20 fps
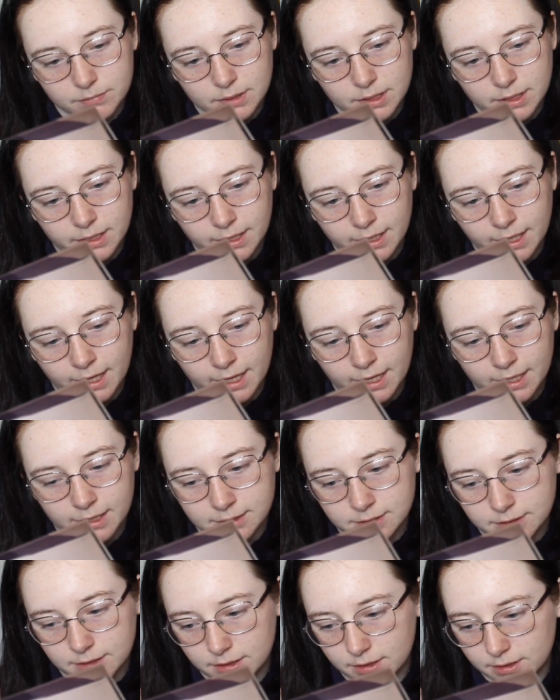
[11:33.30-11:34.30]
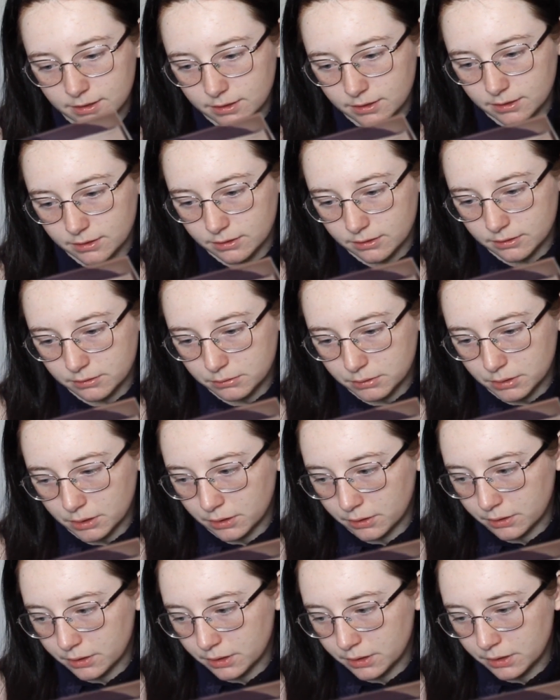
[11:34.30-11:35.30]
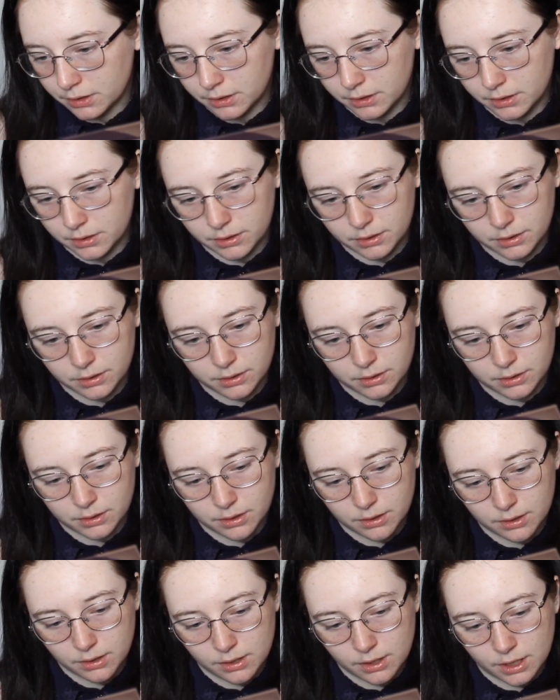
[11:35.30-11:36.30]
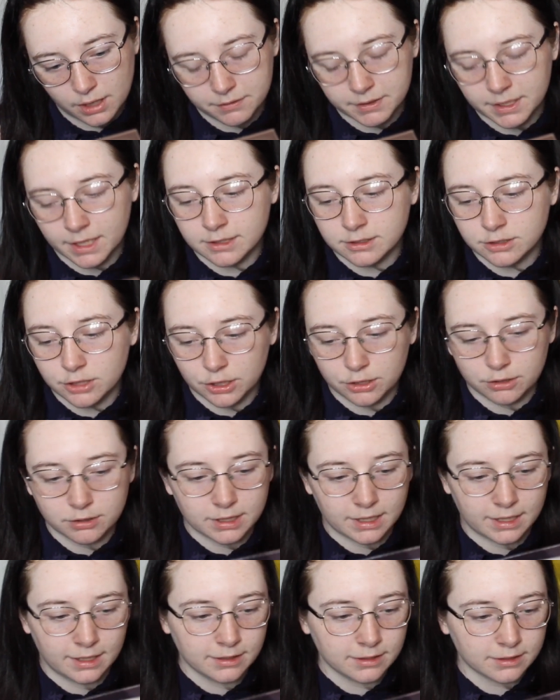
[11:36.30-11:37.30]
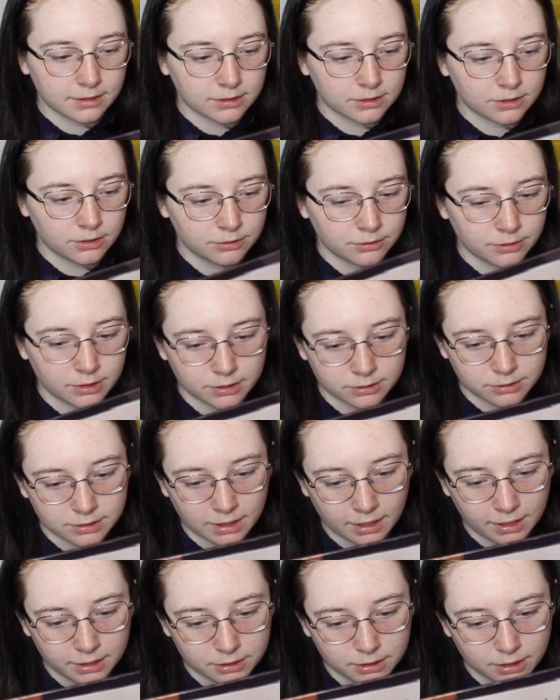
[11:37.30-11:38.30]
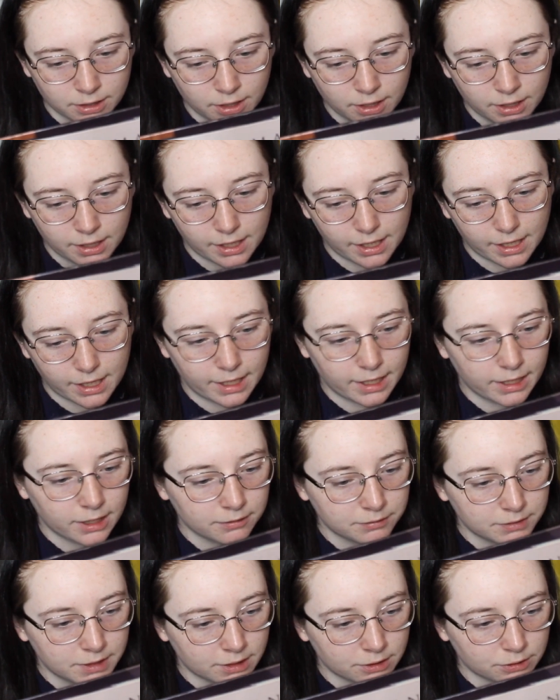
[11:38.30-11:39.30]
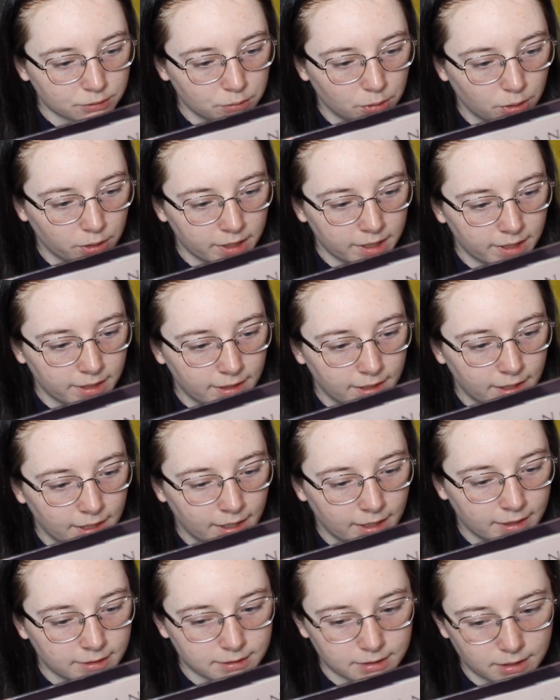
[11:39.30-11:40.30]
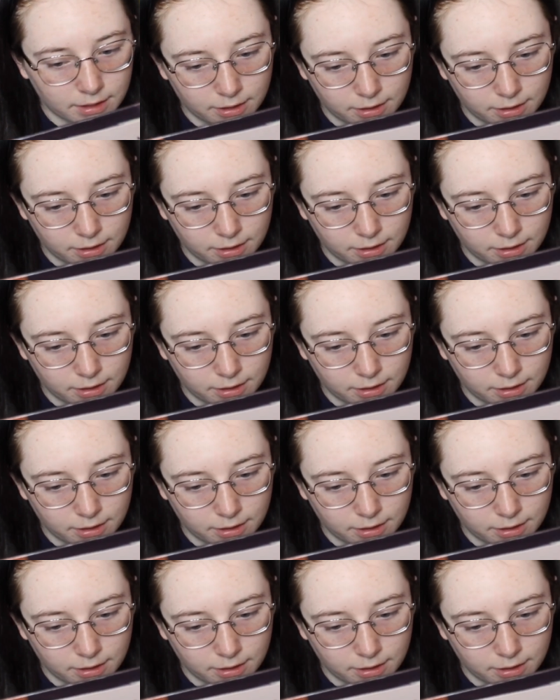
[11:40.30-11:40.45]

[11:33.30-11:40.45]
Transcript: It has, oh god, I mean, it has two discs. On side A of disc one, it has